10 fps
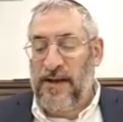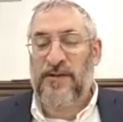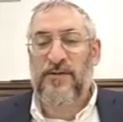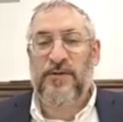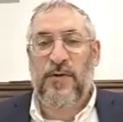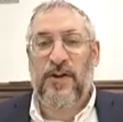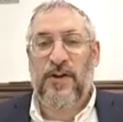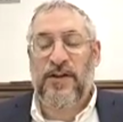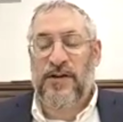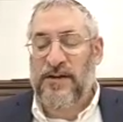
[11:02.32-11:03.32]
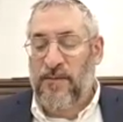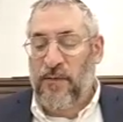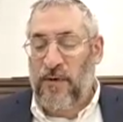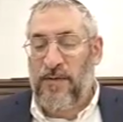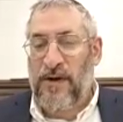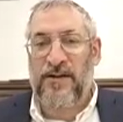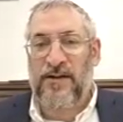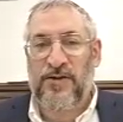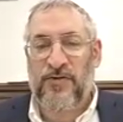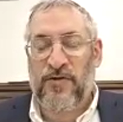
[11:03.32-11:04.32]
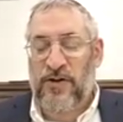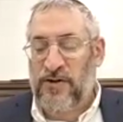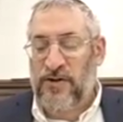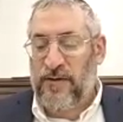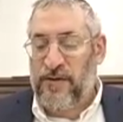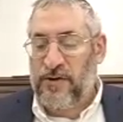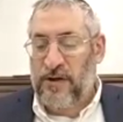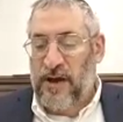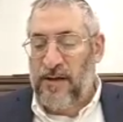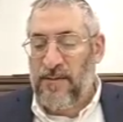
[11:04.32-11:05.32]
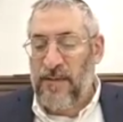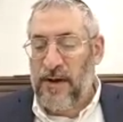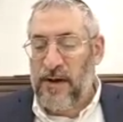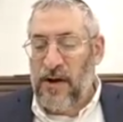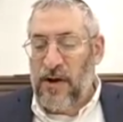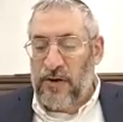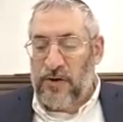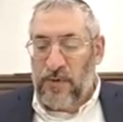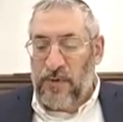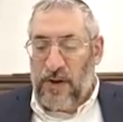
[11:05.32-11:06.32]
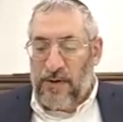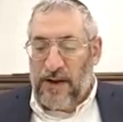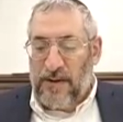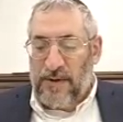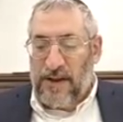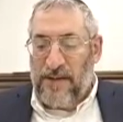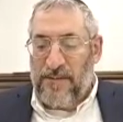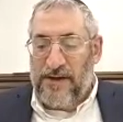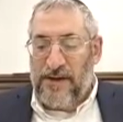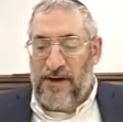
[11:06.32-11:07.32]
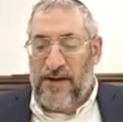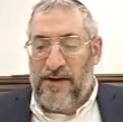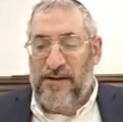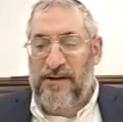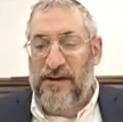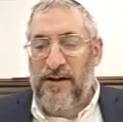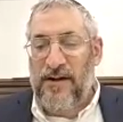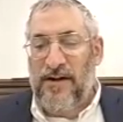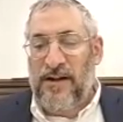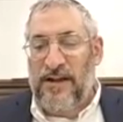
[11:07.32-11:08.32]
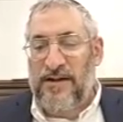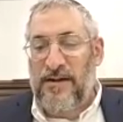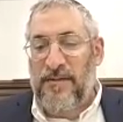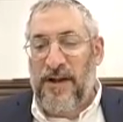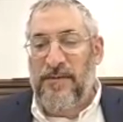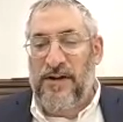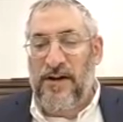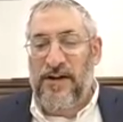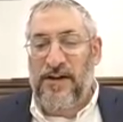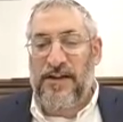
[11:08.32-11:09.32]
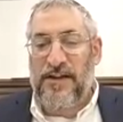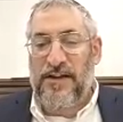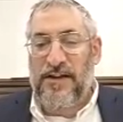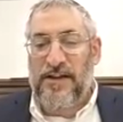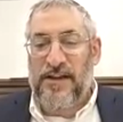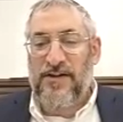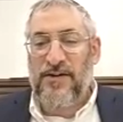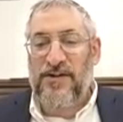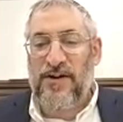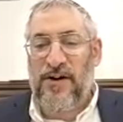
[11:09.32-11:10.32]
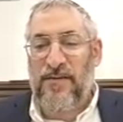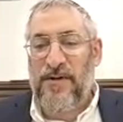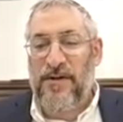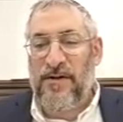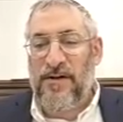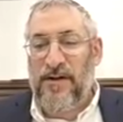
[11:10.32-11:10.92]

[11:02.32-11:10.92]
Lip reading: and that was one of the things that brought about the destruction of Yerushalayim. Ushmul Amar Elu Malamdi Tinaikas. That's the Malamdi Tinaikas that they didn't do their job.